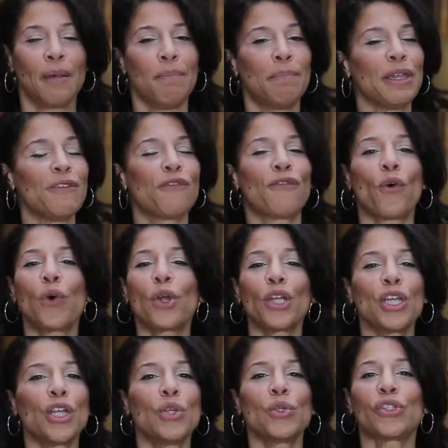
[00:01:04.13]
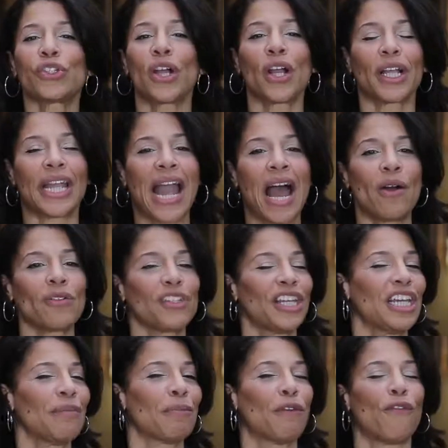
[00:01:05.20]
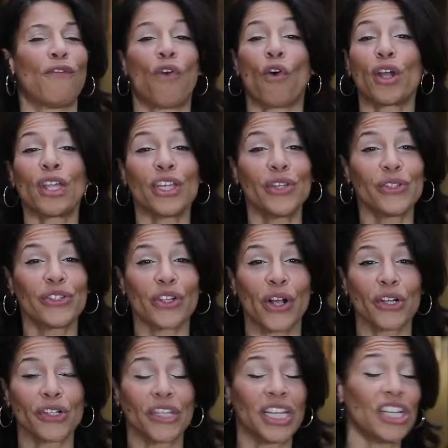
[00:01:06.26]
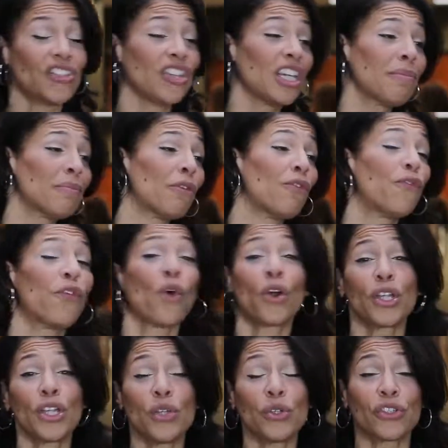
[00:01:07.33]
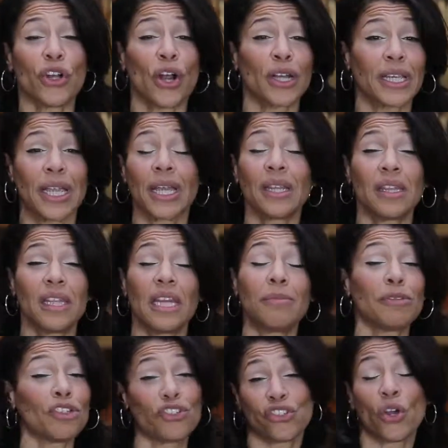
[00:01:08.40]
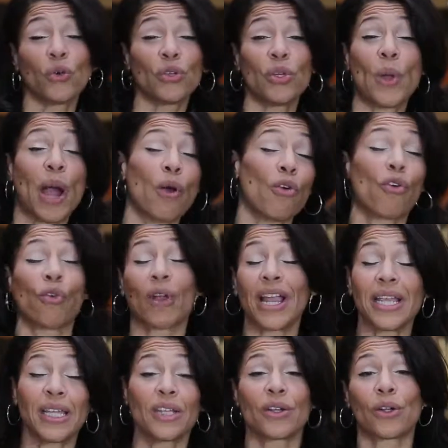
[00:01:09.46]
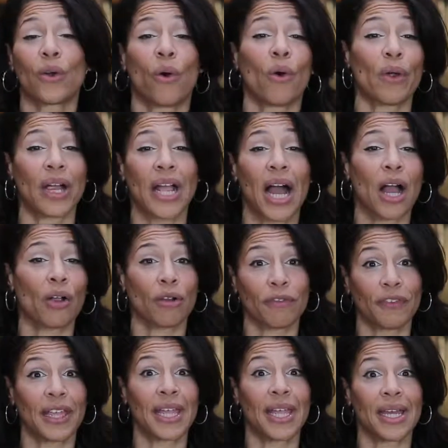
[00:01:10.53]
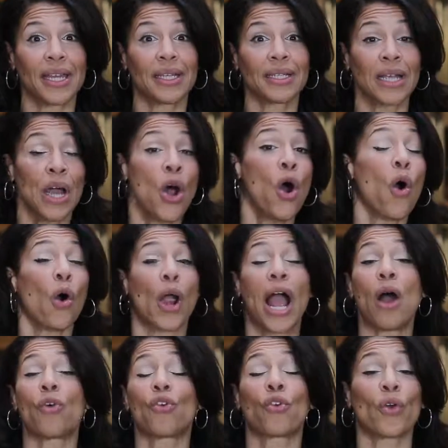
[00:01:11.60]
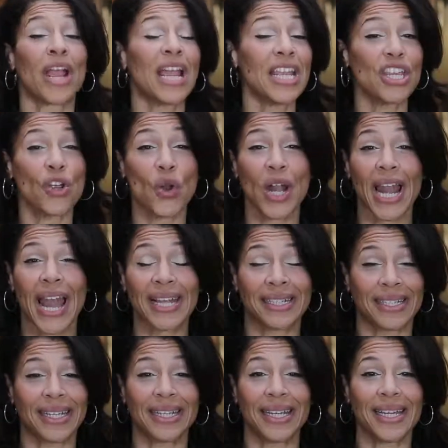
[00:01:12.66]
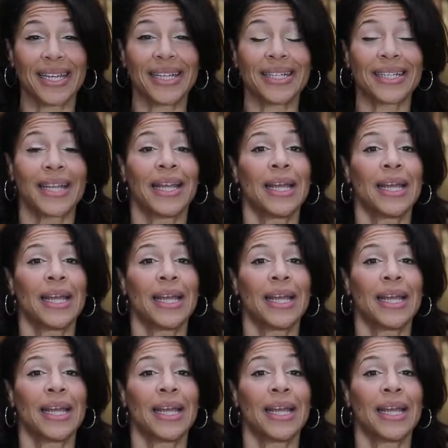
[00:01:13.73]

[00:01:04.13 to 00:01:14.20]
Before you start counting, before you start teaching, before you start getting them to show you how great your choreography is or how great your lesson is,